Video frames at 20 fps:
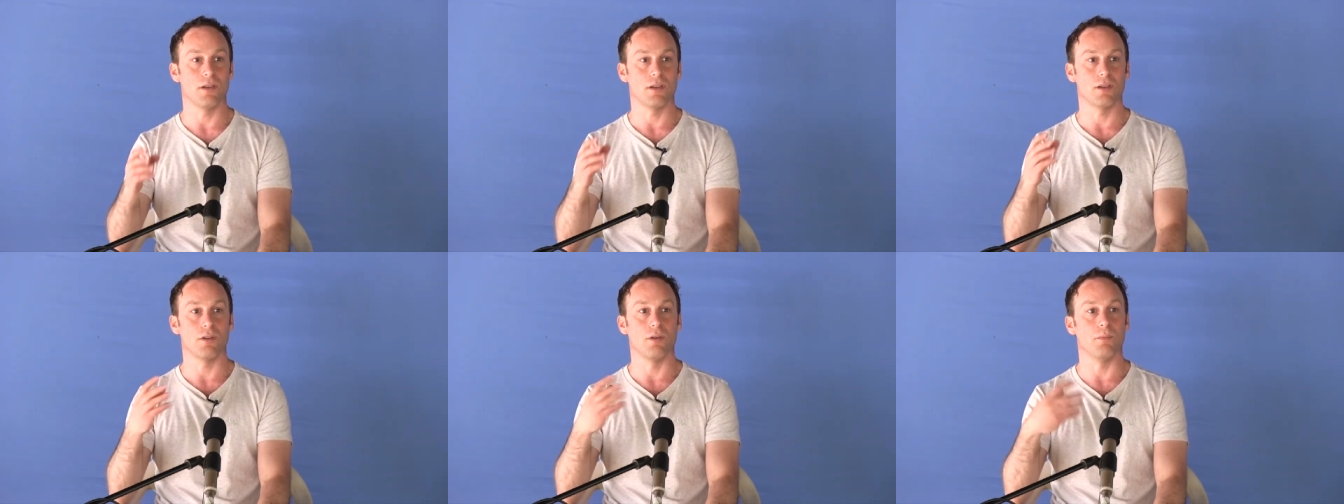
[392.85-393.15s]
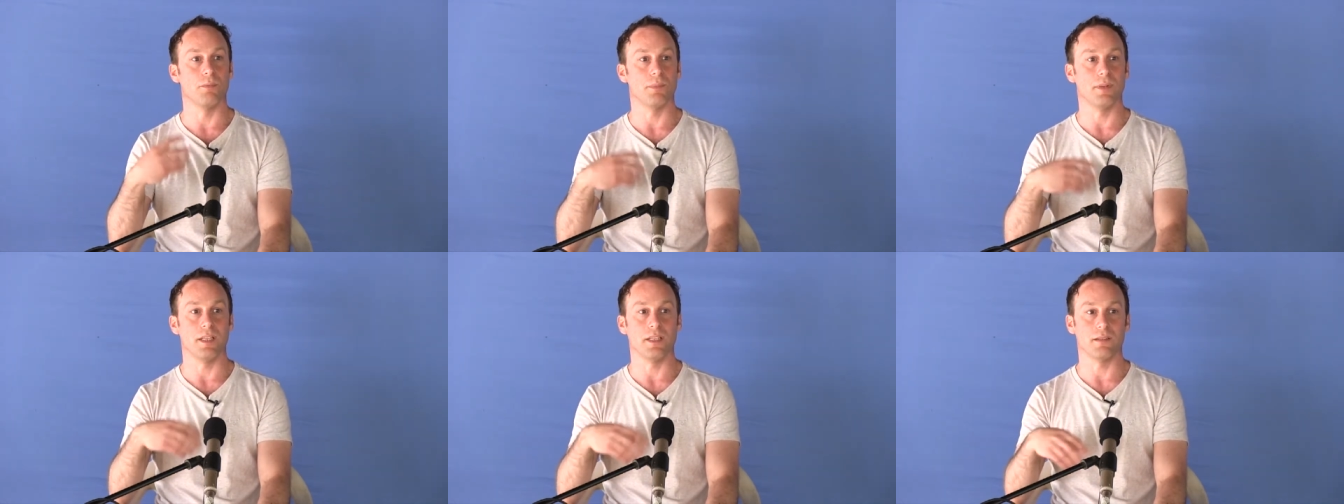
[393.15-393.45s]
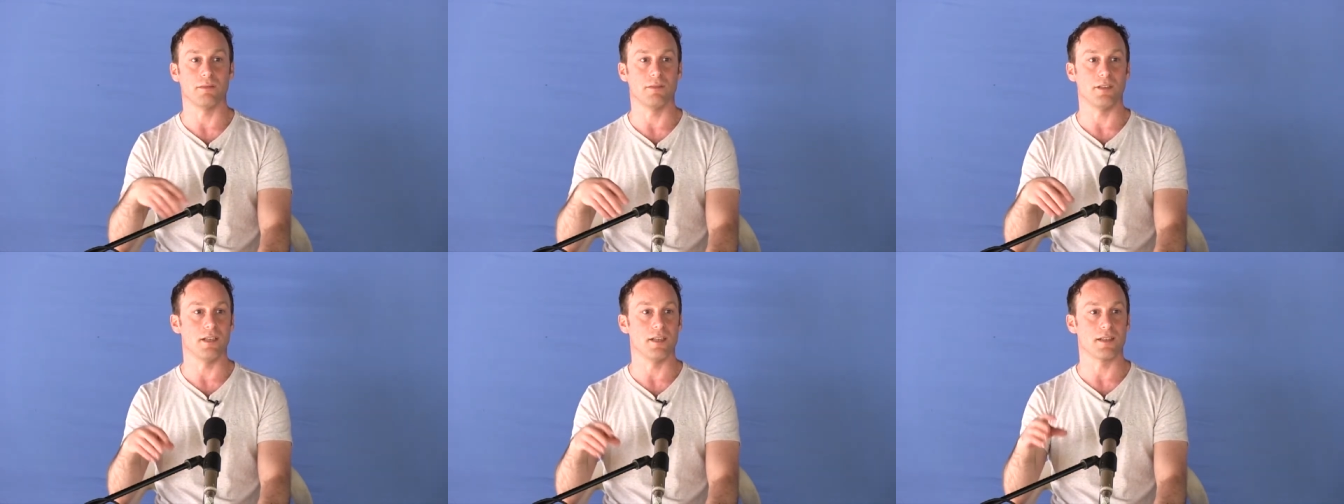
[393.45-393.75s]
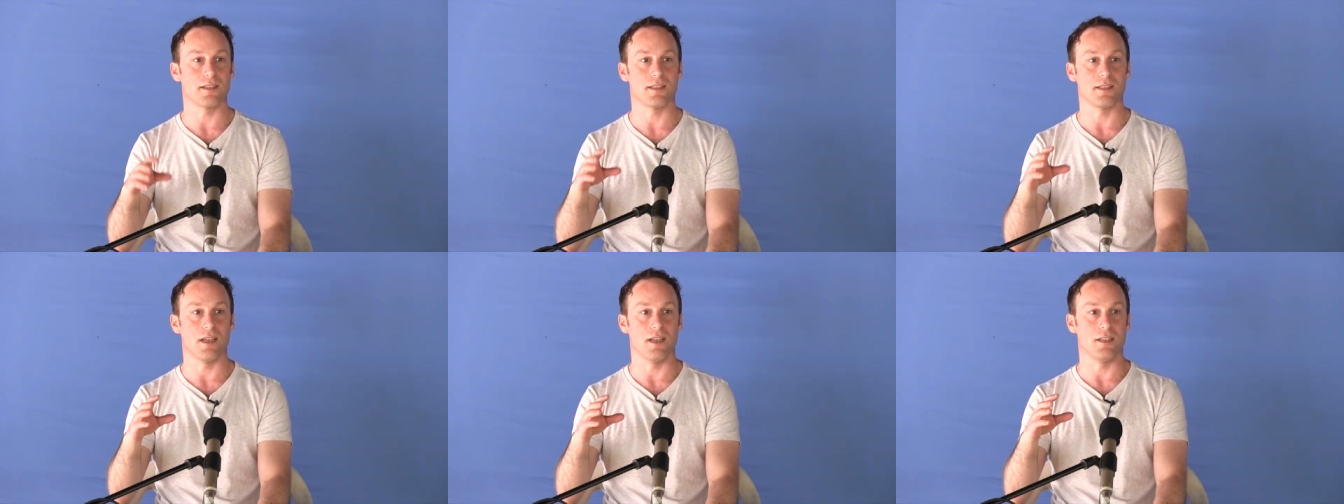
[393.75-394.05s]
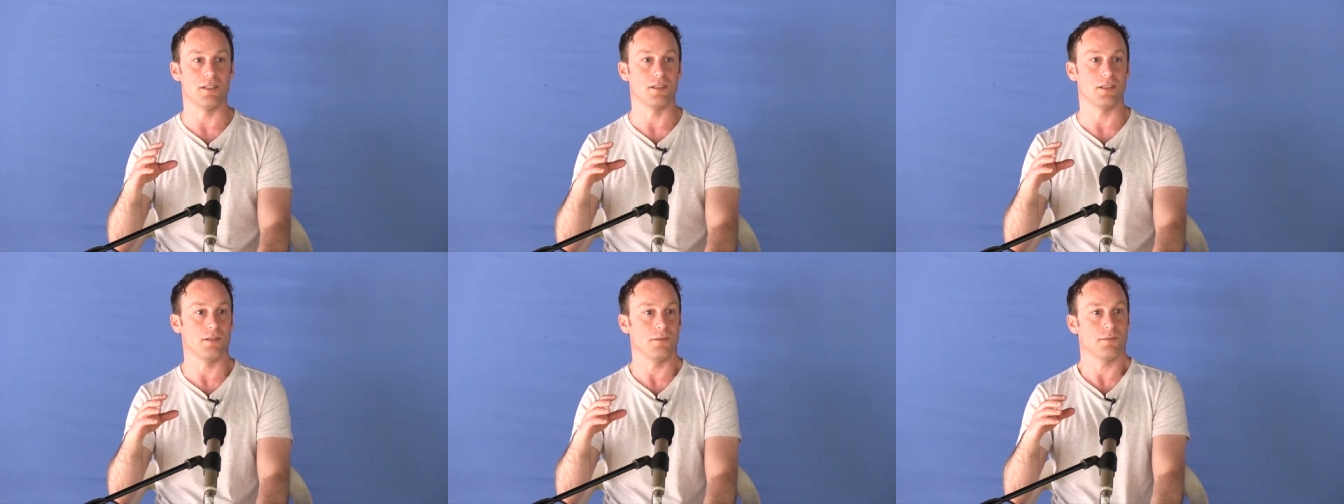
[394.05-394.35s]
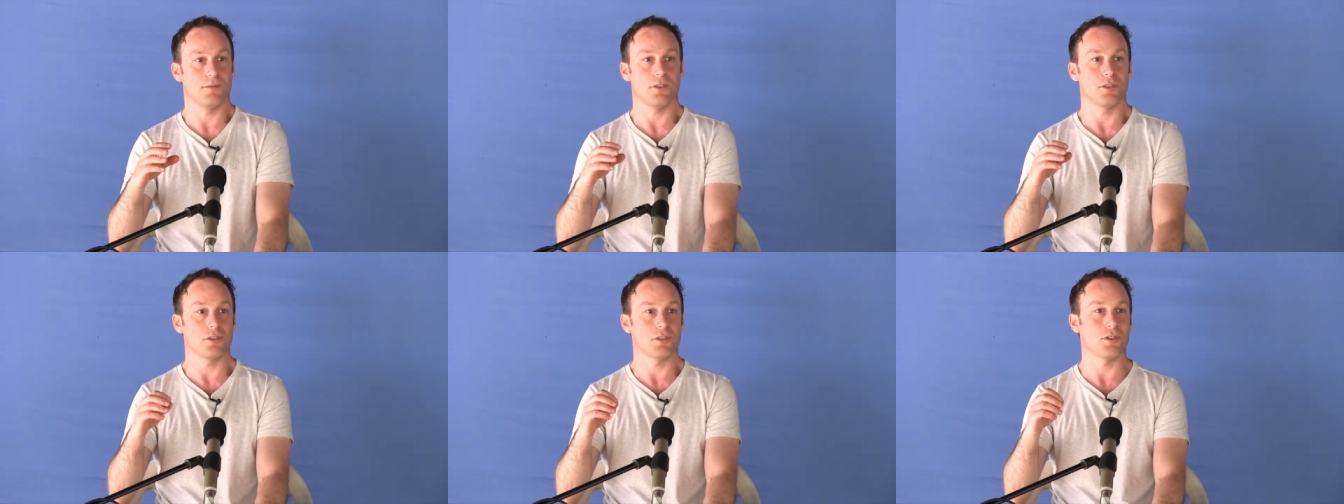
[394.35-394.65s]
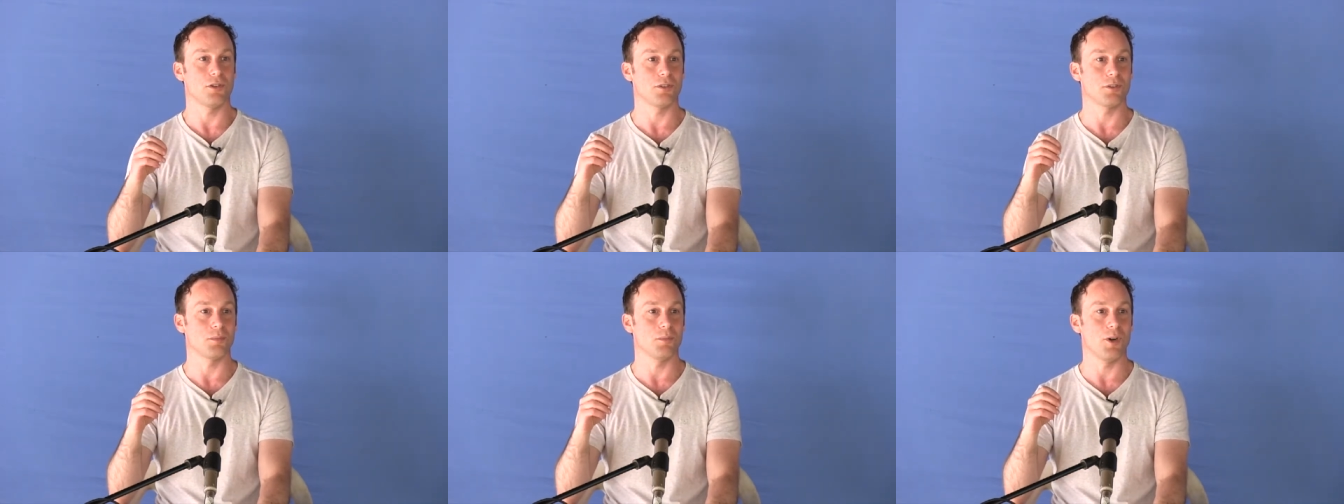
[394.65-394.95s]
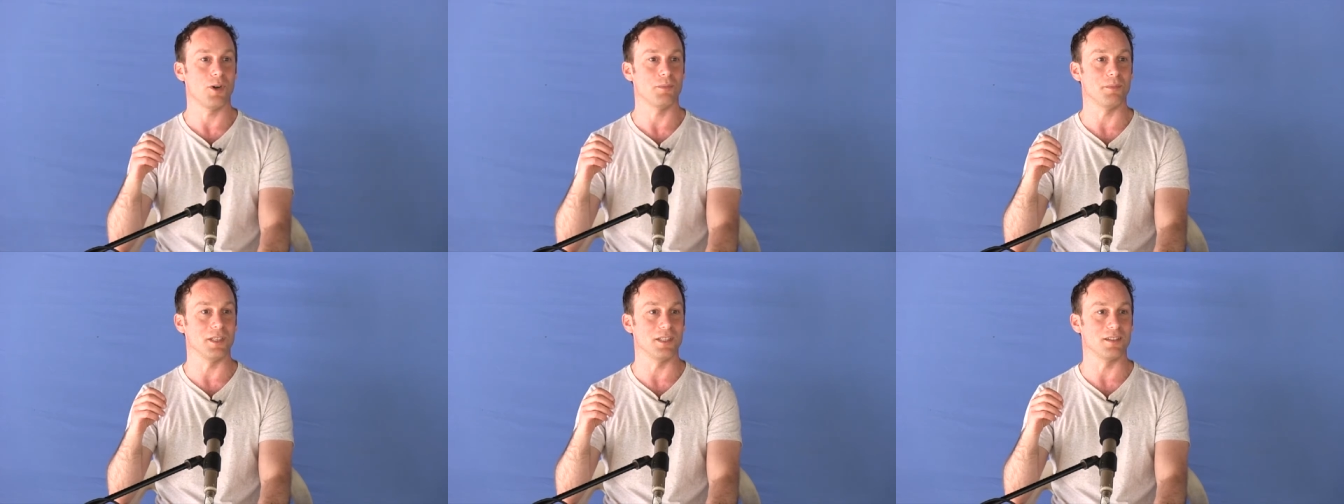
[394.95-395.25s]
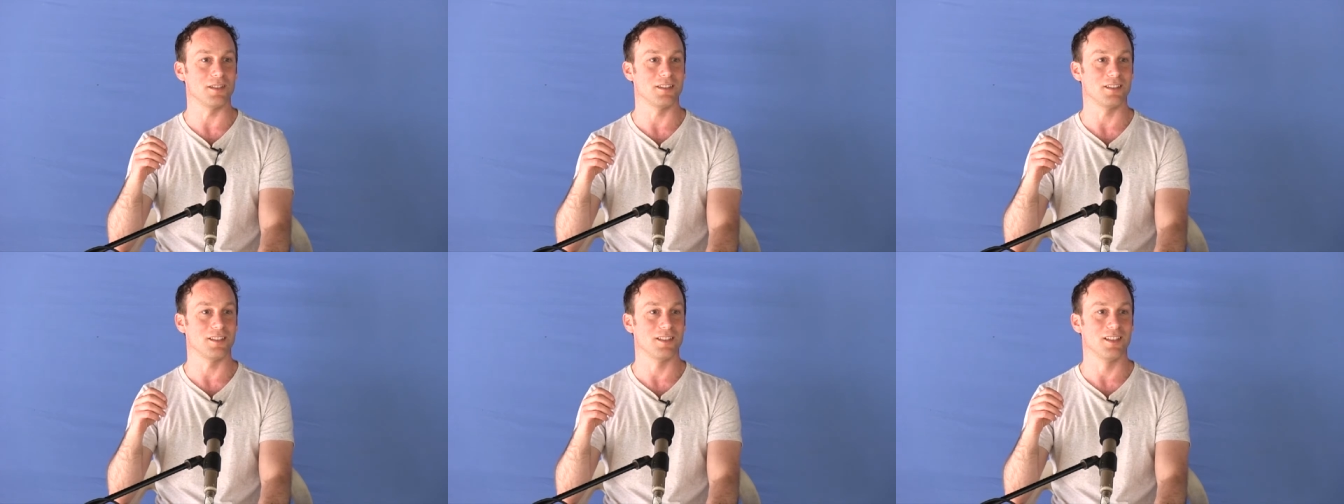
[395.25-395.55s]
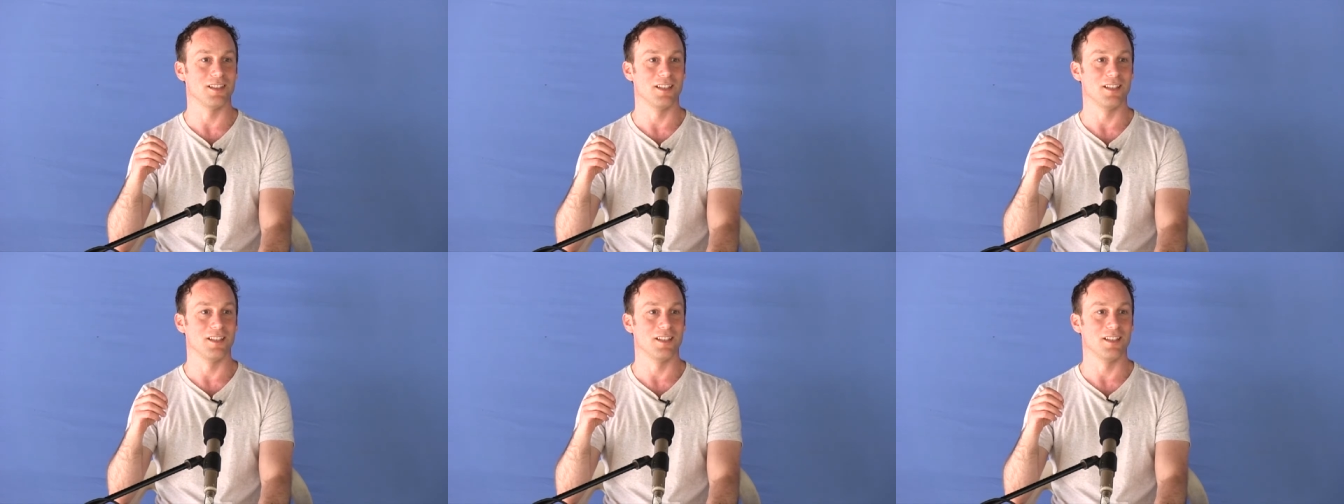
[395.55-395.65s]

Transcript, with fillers: complete relaxation for a short moment.